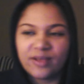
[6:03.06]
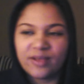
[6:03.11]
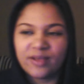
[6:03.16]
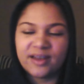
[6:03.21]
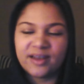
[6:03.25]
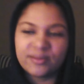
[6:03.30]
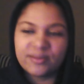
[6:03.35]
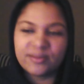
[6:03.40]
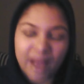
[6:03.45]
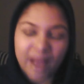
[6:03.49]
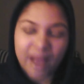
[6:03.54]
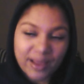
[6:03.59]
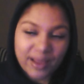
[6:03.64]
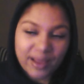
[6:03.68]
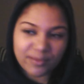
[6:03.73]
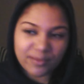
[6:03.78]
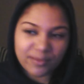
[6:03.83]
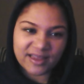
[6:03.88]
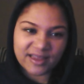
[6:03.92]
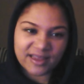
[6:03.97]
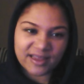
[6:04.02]
And in my
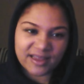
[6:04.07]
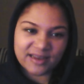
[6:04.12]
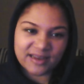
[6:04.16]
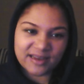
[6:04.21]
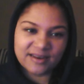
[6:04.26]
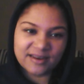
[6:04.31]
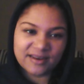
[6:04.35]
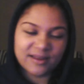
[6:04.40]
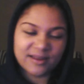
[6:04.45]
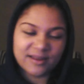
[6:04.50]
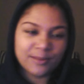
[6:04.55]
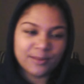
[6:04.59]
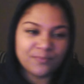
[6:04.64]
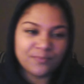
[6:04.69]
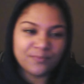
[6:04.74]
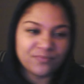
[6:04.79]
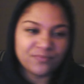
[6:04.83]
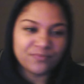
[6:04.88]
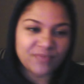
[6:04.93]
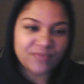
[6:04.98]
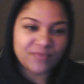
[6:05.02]
opinion,
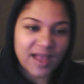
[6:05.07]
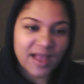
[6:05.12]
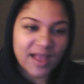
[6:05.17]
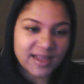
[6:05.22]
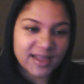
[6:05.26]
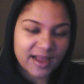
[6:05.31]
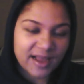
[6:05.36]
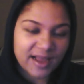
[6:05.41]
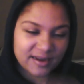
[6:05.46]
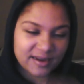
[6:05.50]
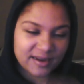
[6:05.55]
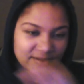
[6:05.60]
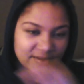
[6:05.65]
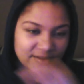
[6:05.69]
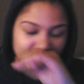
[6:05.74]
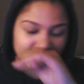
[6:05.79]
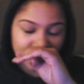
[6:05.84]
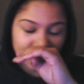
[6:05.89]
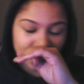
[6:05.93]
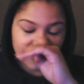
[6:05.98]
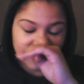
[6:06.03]
that kind of
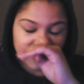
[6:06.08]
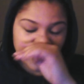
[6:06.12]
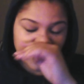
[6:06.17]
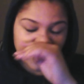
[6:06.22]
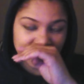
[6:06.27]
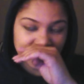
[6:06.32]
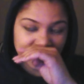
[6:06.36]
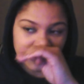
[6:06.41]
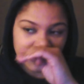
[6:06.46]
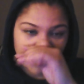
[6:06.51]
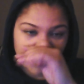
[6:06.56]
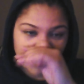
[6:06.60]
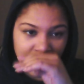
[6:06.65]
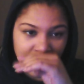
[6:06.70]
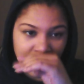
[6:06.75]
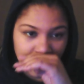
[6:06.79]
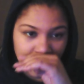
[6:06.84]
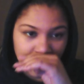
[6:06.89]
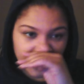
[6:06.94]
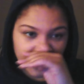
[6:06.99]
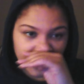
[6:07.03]
takes
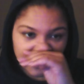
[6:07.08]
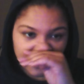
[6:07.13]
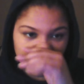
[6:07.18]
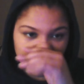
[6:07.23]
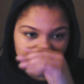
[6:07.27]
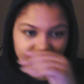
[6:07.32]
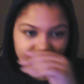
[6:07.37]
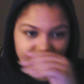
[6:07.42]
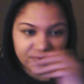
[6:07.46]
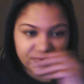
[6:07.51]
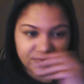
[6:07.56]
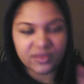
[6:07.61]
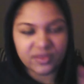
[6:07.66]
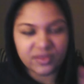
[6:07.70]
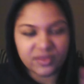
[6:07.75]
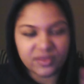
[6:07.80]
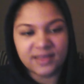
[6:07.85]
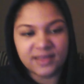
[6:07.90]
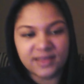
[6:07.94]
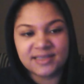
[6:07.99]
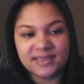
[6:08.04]
away the
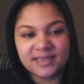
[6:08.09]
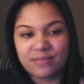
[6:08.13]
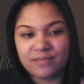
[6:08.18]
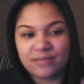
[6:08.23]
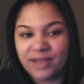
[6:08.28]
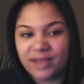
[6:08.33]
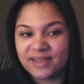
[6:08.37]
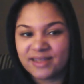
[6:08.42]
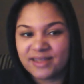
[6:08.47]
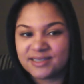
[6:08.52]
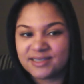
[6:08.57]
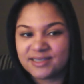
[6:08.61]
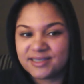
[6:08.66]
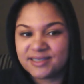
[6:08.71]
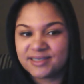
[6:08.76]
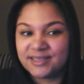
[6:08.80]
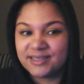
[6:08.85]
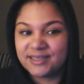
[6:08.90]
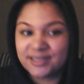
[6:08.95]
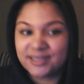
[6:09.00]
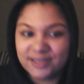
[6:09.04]
things that might
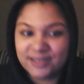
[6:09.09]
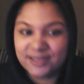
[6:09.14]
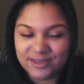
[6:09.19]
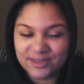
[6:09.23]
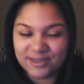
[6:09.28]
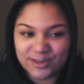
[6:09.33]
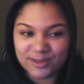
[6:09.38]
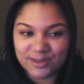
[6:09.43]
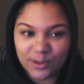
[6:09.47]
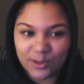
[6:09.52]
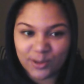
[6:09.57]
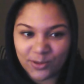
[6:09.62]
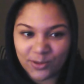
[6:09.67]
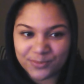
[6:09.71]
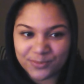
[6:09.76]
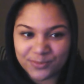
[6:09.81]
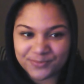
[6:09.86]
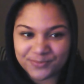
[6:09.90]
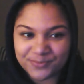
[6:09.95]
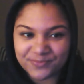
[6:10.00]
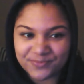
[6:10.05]
stick to your soul
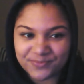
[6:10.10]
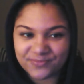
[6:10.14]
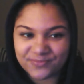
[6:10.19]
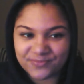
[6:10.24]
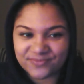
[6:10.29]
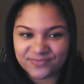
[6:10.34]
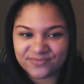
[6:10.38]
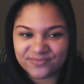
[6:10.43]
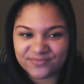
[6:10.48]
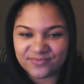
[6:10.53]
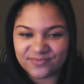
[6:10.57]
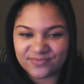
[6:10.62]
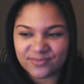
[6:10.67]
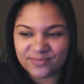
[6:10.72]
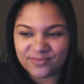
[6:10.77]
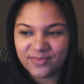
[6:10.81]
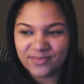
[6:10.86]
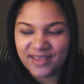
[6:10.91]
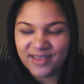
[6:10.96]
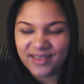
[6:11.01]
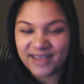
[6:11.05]

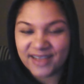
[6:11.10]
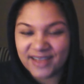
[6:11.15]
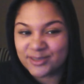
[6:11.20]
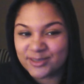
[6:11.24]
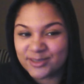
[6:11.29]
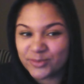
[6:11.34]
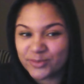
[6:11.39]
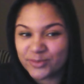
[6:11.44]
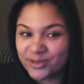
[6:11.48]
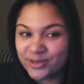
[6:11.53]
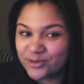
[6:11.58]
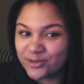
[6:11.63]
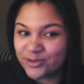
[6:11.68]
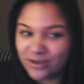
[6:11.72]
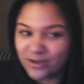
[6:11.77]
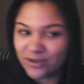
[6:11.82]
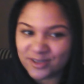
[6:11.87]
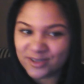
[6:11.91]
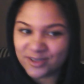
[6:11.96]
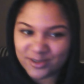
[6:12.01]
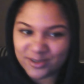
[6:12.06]
as when you
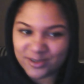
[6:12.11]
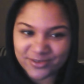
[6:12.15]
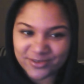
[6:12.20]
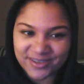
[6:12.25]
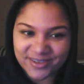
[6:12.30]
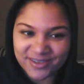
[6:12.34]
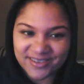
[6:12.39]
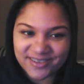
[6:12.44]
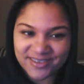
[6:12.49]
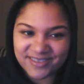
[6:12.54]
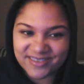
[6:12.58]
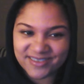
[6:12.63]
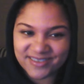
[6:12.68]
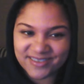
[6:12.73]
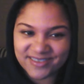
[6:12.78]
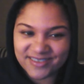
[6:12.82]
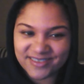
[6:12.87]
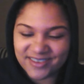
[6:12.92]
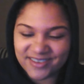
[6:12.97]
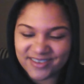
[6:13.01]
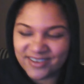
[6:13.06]
cross over,
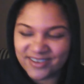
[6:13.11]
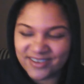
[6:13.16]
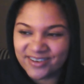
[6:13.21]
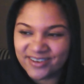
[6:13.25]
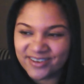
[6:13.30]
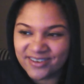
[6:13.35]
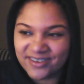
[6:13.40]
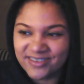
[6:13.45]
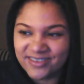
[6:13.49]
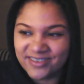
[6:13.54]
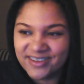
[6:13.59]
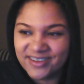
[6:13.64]
you know,